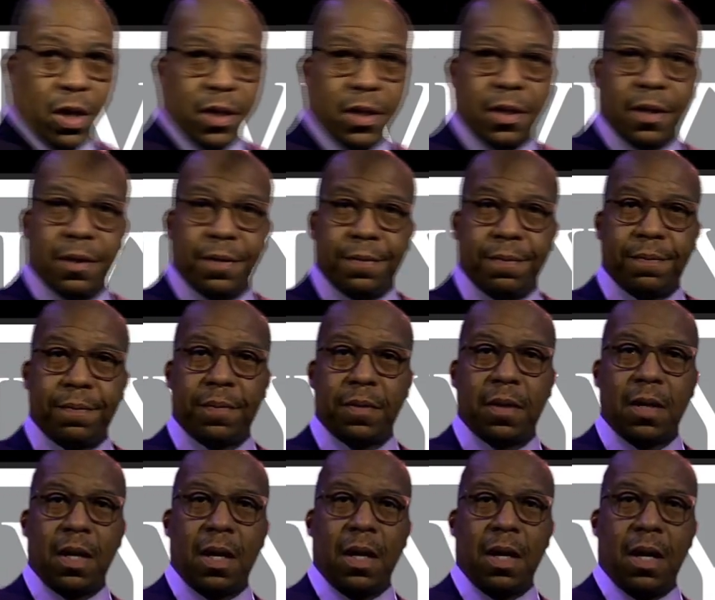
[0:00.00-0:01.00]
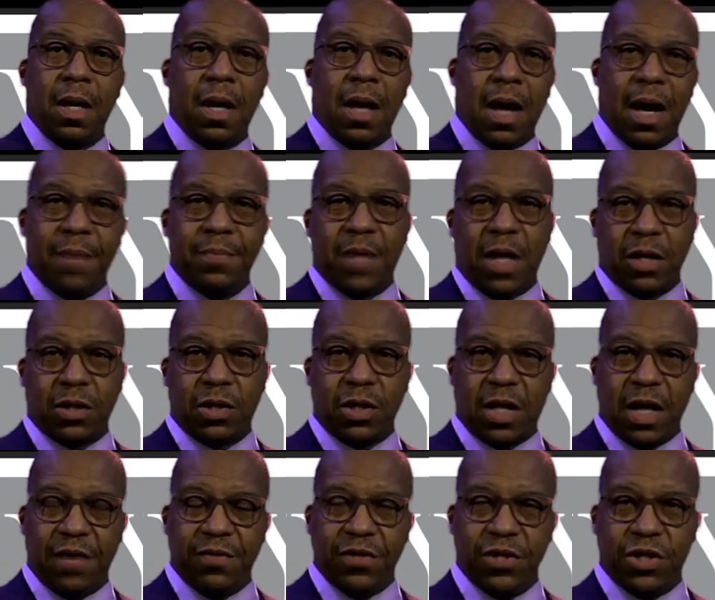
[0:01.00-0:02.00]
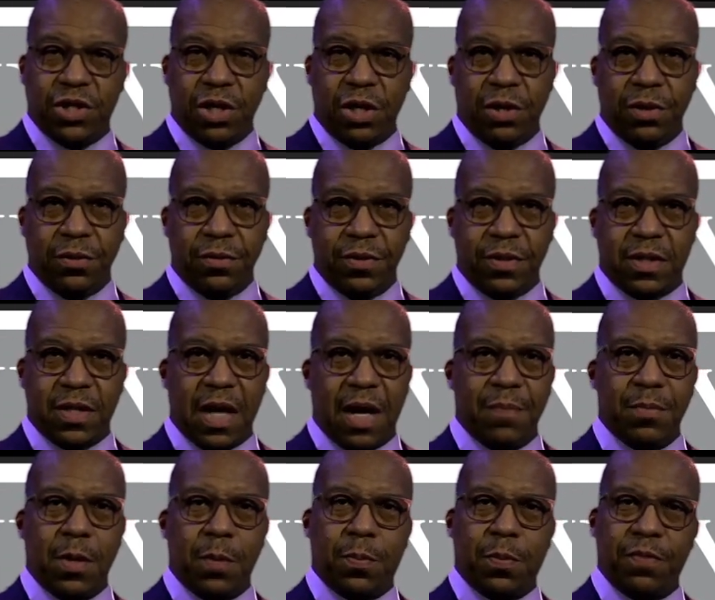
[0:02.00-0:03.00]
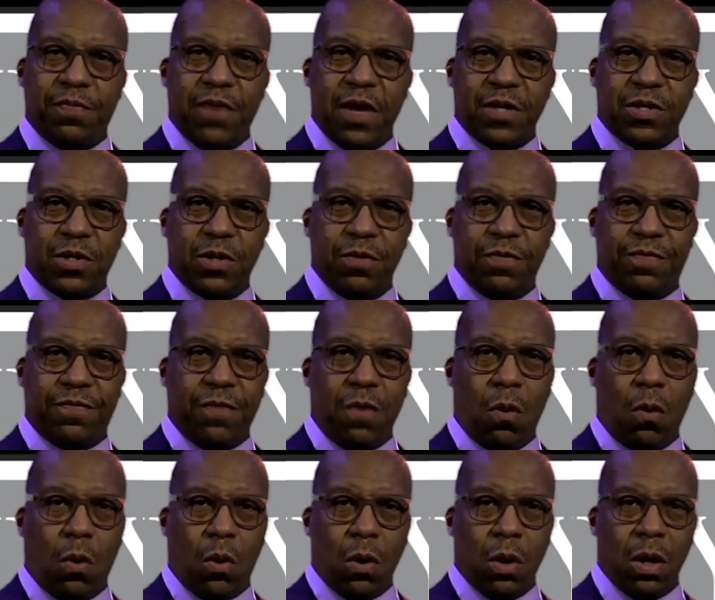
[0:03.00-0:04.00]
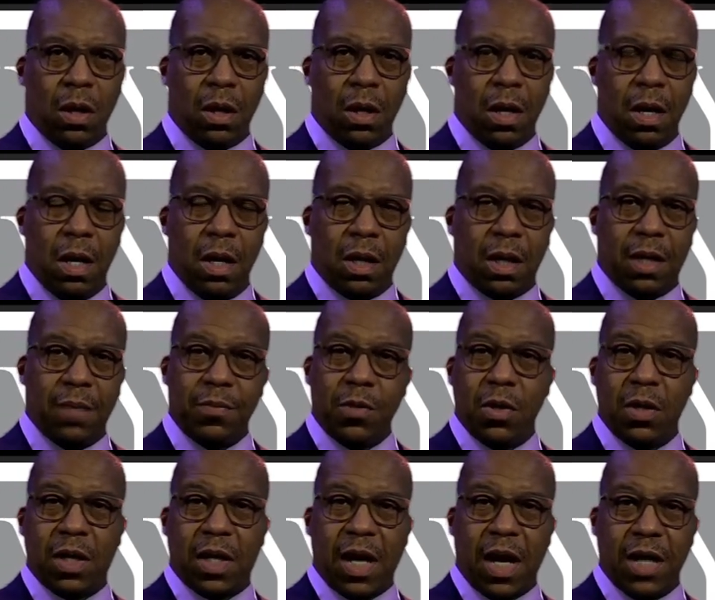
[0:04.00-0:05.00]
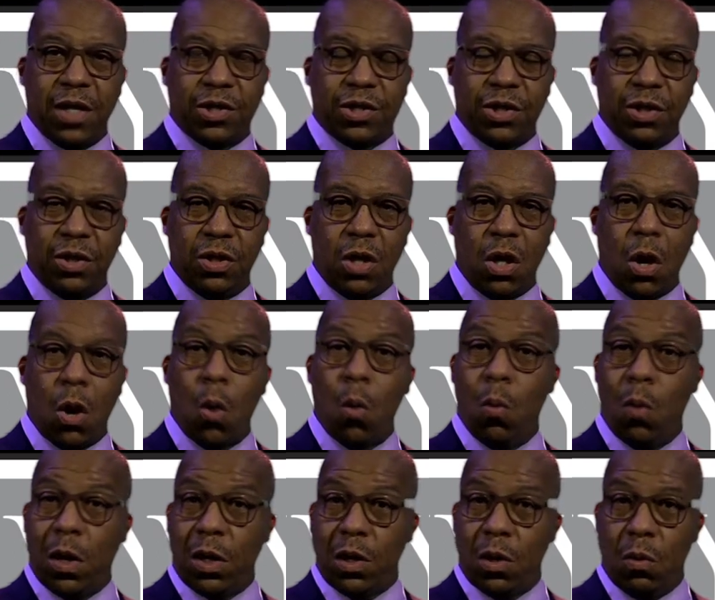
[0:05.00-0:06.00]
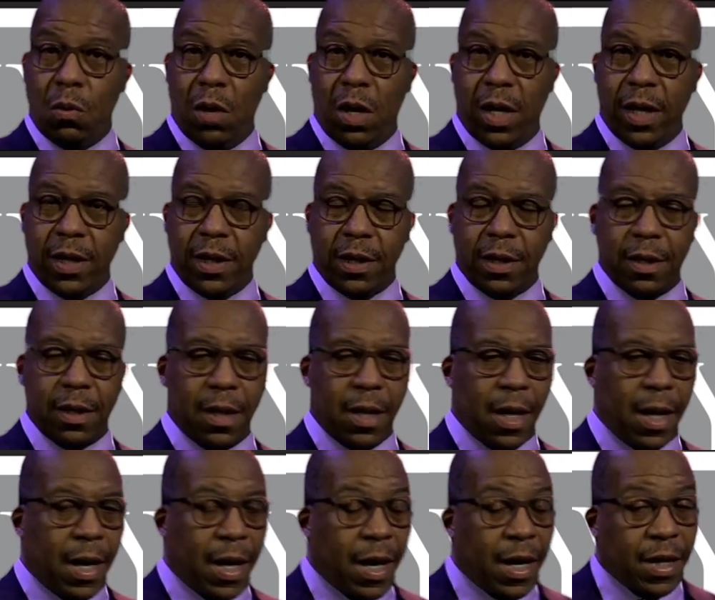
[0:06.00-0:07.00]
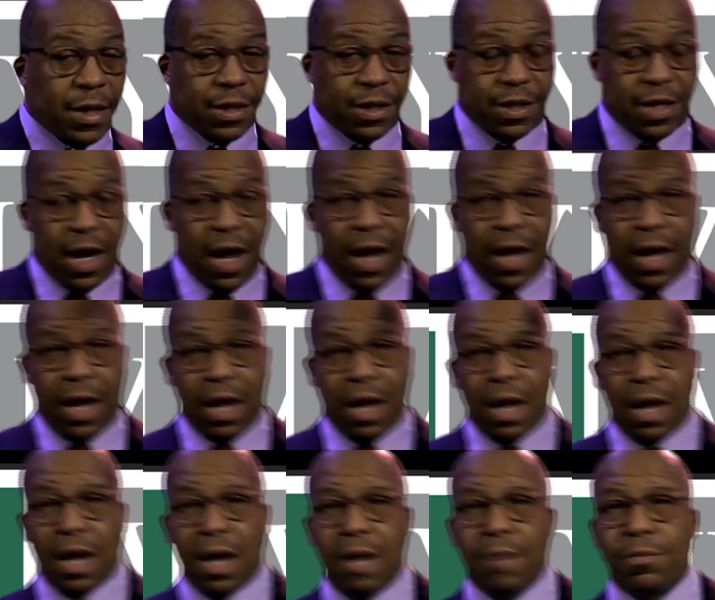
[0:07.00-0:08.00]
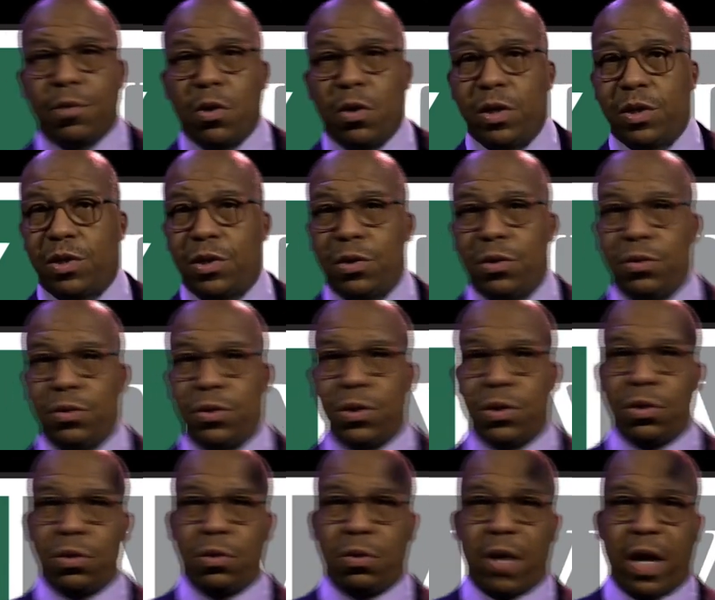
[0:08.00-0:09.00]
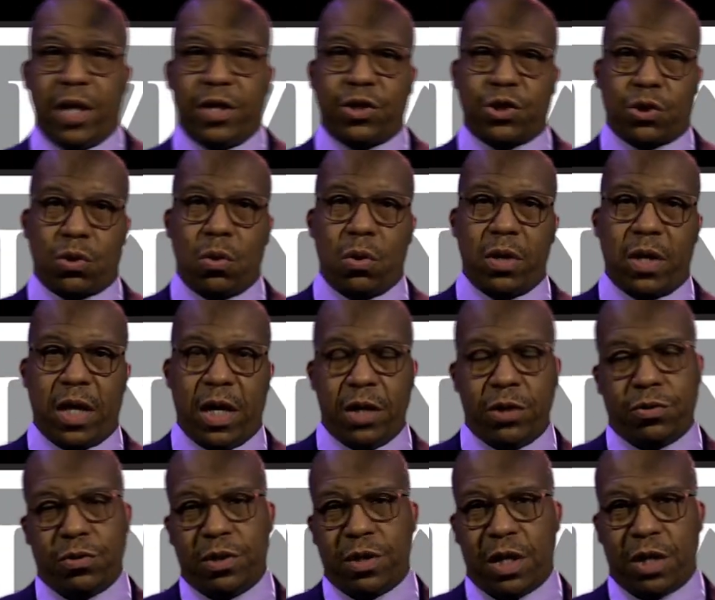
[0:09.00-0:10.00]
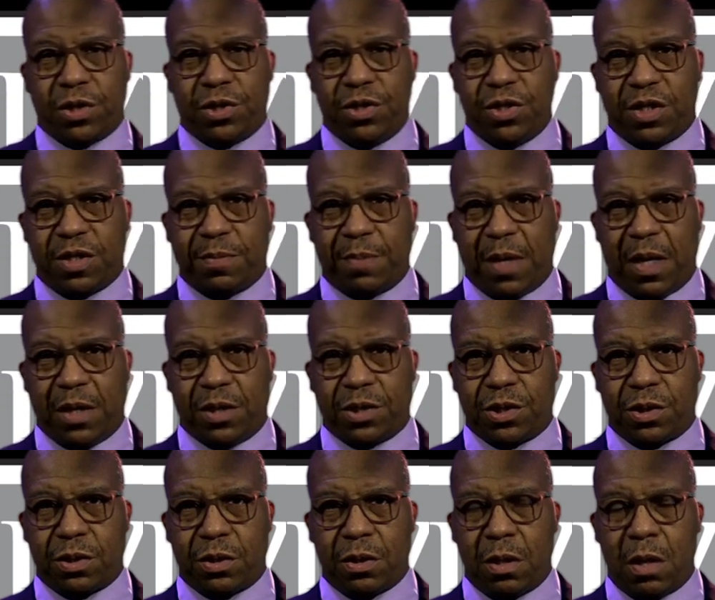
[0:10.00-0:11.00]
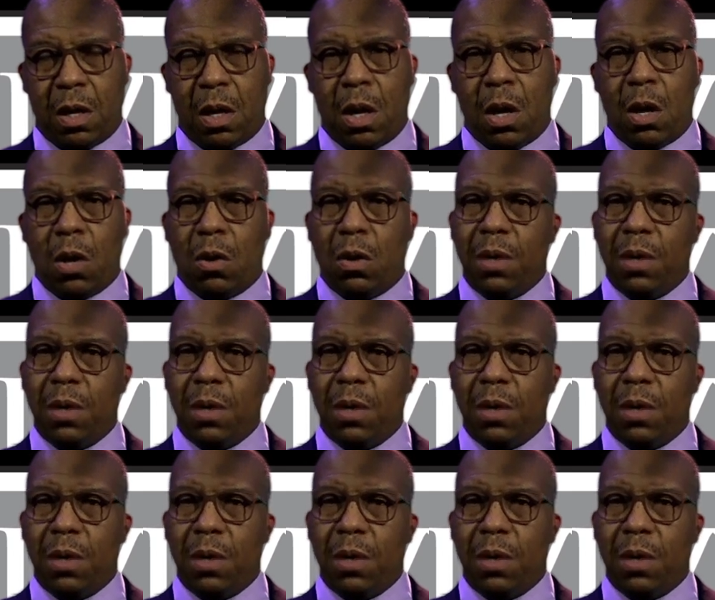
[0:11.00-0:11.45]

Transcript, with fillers: Hello, everyone. I'm Dr. Kevin Jones. I'm your professor for Communication 101. Today, I'm going to do a short introduction speech.